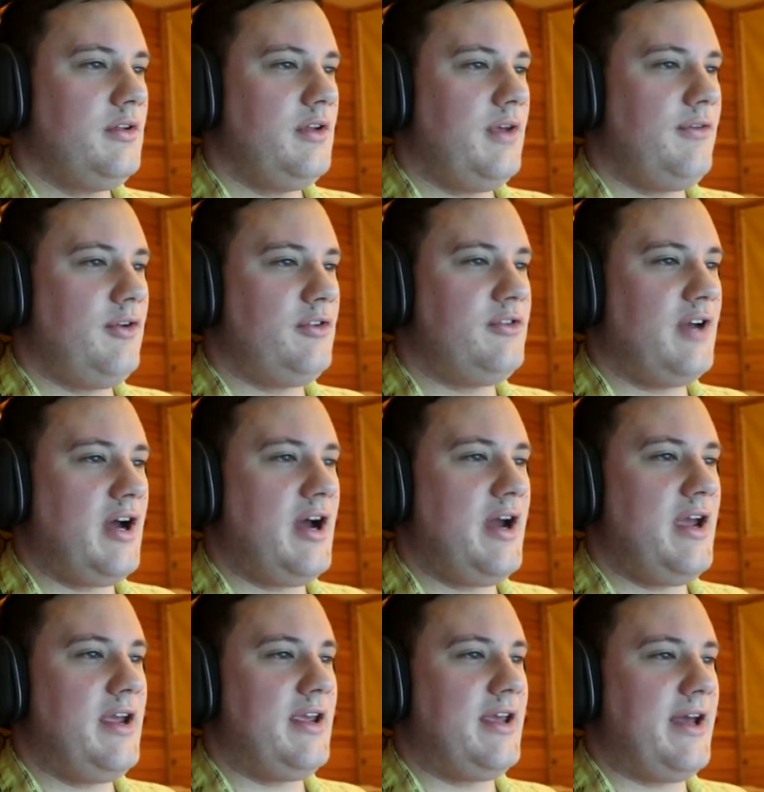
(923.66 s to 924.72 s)
If you're
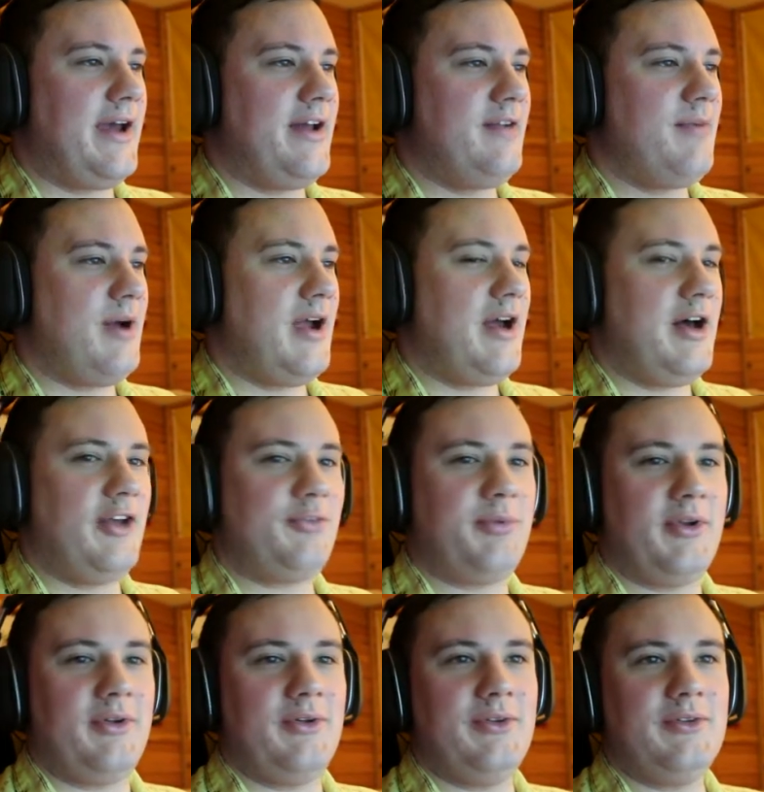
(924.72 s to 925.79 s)
dying, get out of my
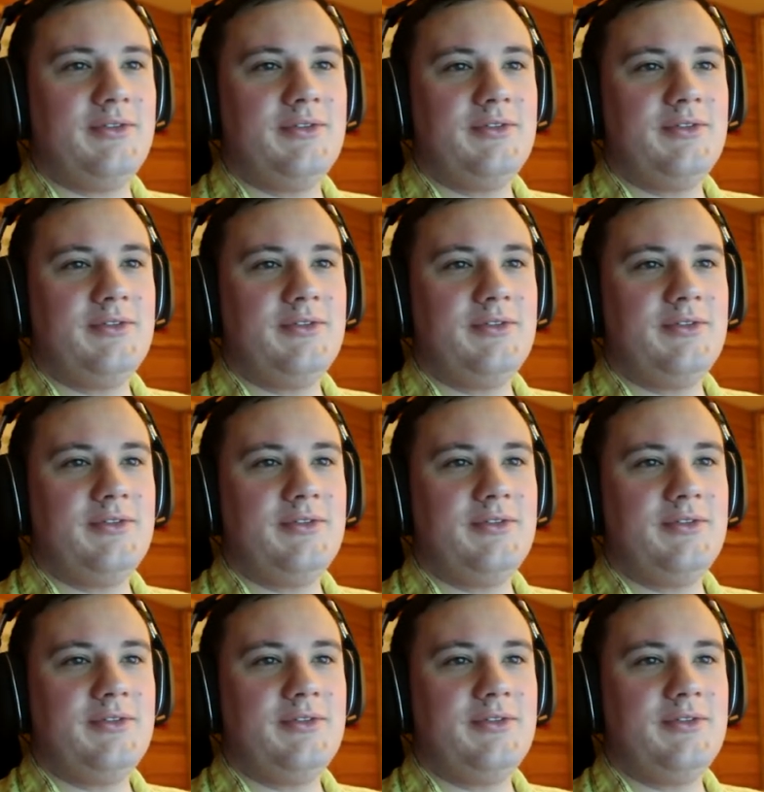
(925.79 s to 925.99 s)
hospital!